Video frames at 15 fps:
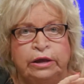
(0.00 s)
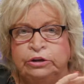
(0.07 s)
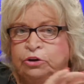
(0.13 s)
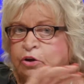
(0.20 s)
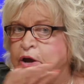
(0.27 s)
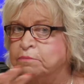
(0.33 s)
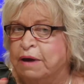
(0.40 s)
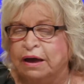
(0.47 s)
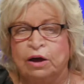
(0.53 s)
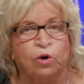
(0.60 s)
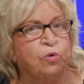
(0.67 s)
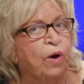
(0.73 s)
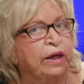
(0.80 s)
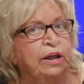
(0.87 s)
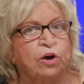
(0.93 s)
You can make a
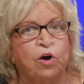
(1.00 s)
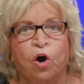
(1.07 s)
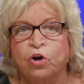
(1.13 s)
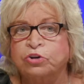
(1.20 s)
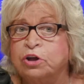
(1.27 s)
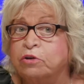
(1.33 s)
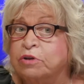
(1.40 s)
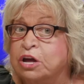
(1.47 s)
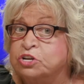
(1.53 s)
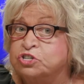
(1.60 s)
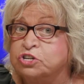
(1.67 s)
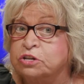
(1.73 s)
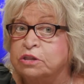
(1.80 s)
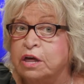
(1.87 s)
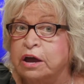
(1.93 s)
credit card
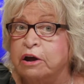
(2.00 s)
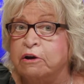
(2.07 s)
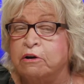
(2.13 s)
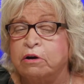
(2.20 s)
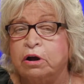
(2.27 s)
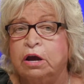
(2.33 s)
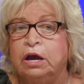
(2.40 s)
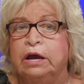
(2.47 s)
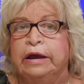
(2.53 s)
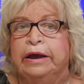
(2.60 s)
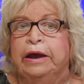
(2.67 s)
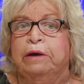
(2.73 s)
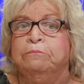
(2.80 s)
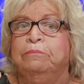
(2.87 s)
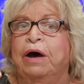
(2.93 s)
donation there,
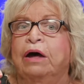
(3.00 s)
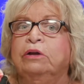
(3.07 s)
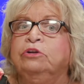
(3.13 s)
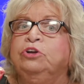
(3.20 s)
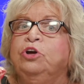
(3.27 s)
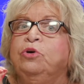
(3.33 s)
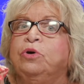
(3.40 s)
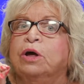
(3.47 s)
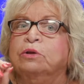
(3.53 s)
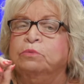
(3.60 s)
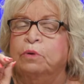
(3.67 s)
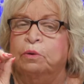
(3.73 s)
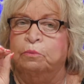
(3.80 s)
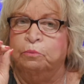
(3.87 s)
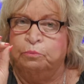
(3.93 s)
but you can
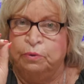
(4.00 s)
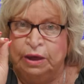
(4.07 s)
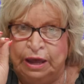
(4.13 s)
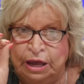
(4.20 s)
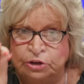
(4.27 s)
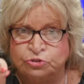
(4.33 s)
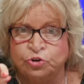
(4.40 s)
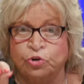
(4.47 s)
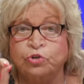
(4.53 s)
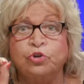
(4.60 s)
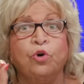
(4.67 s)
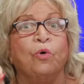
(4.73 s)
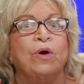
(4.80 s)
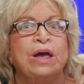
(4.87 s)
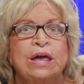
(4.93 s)
enter
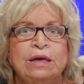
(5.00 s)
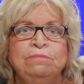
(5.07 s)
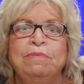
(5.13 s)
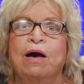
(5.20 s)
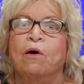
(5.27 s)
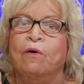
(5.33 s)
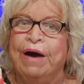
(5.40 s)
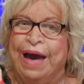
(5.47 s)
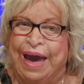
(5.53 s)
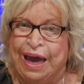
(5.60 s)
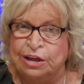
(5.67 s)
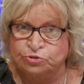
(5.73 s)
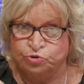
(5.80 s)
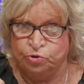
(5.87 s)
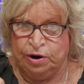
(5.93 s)
your email
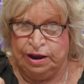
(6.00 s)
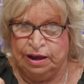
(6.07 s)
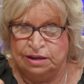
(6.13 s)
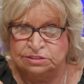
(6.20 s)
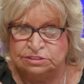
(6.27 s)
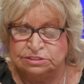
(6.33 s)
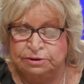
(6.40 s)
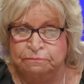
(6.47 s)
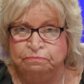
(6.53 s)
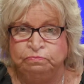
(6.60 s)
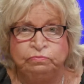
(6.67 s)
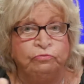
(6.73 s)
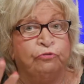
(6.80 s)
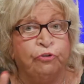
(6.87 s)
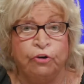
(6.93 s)
address
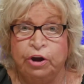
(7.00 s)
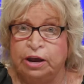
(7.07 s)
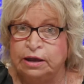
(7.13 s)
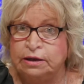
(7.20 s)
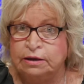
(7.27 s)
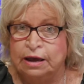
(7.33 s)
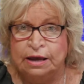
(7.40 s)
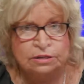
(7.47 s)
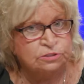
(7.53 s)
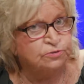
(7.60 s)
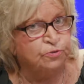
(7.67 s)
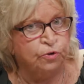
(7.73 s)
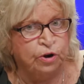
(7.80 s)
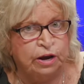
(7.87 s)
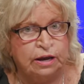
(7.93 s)
free. It's
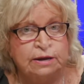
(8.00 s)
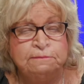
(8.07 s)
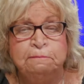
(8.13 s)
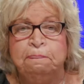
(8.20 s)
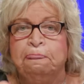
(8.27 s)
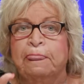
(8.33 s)
free.